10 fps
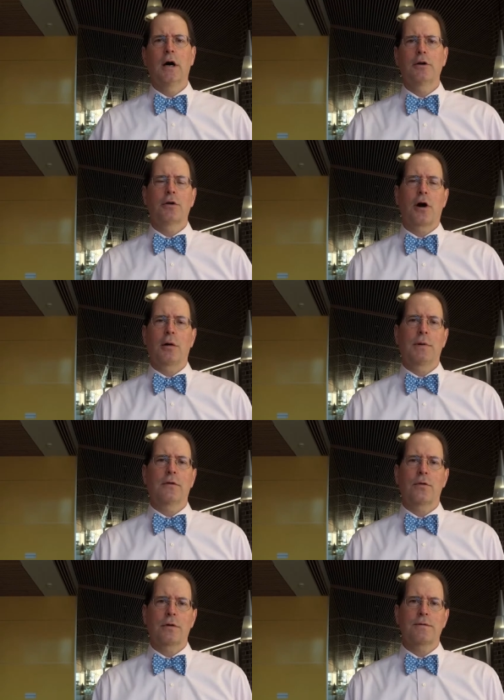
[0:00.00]

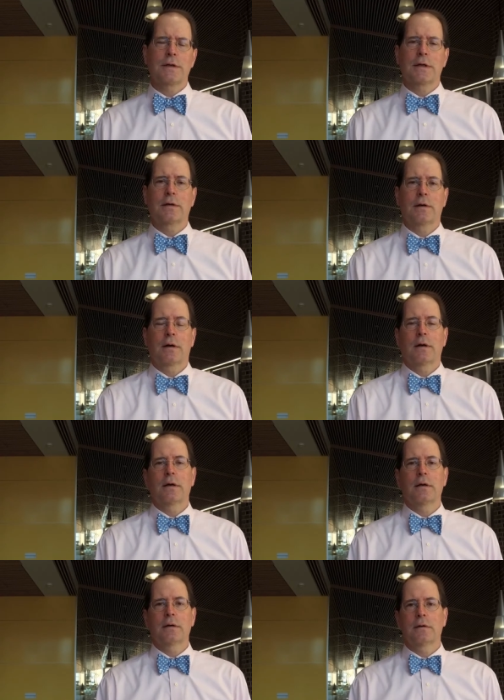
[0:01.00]
undergarment sort of thing
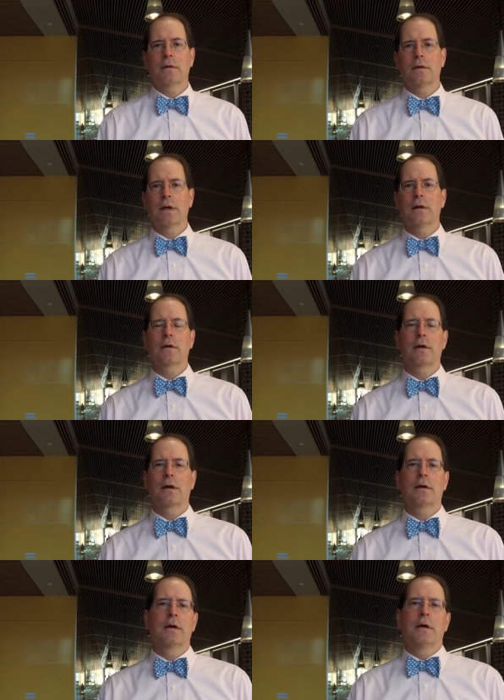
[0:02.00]
uh,
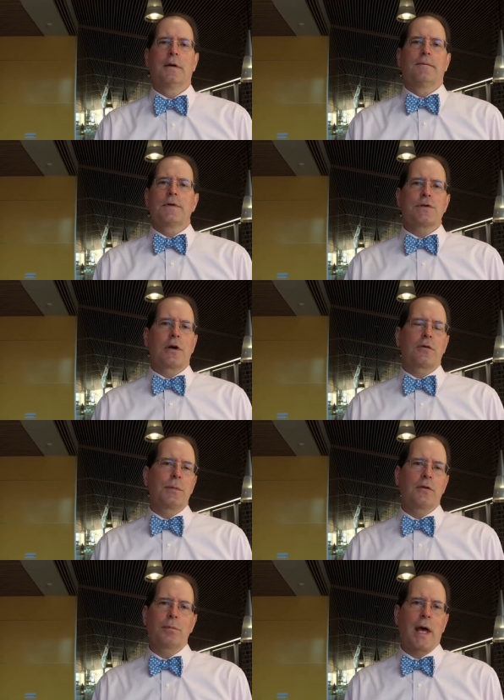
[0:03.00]
that uh,
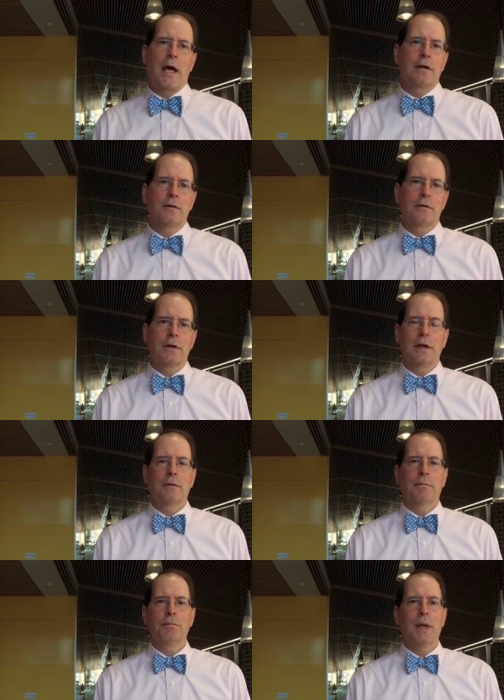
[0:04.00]
strikes me as bad in,
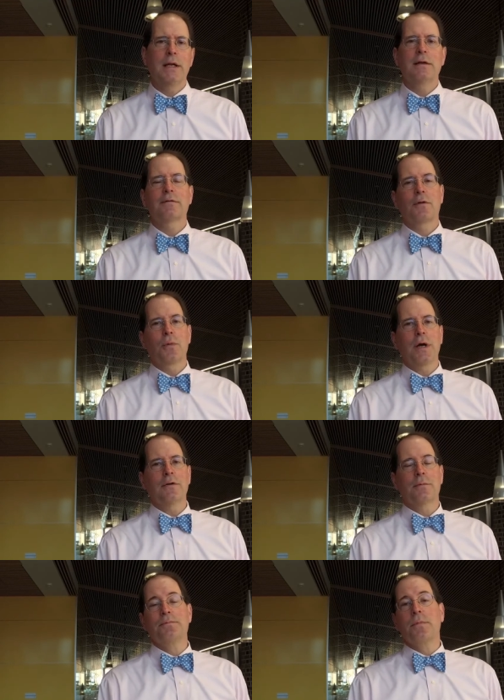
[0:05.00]
in many different
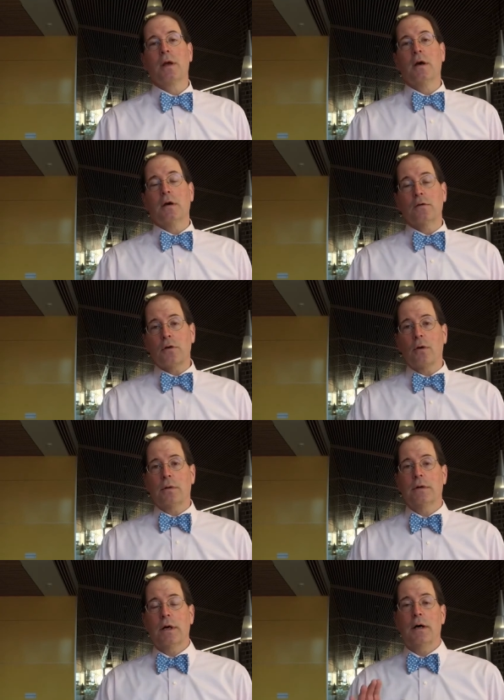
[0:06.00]
ways.
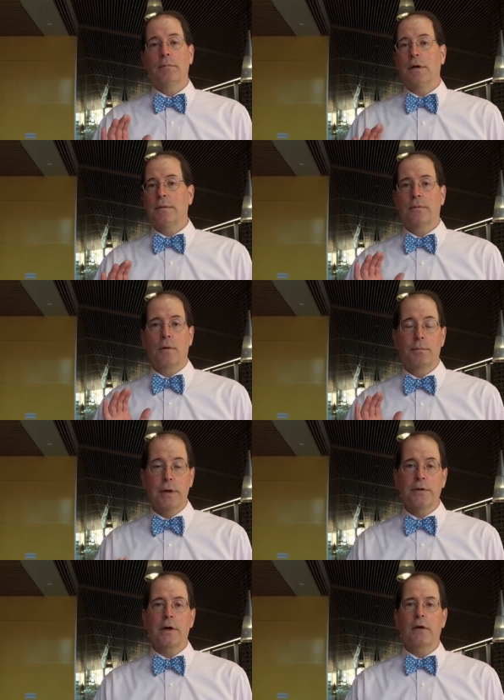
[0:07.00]
So um,
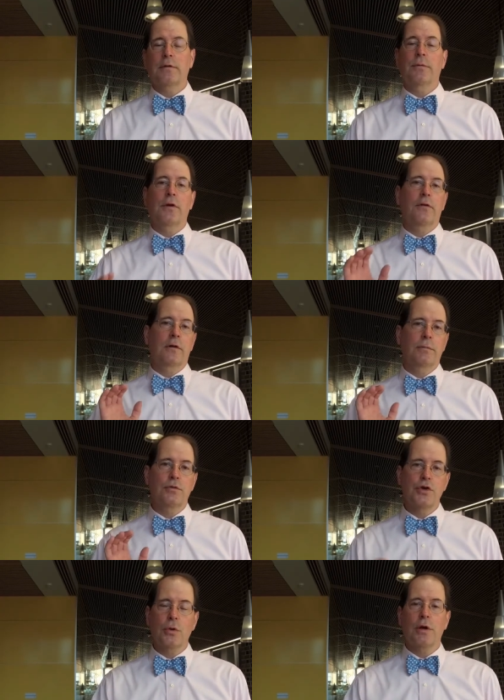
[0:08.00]
built a custom
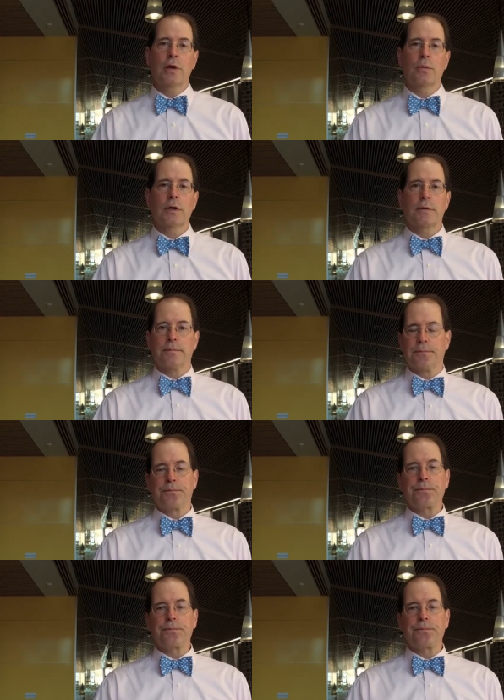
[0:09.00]
system, showed that it worked,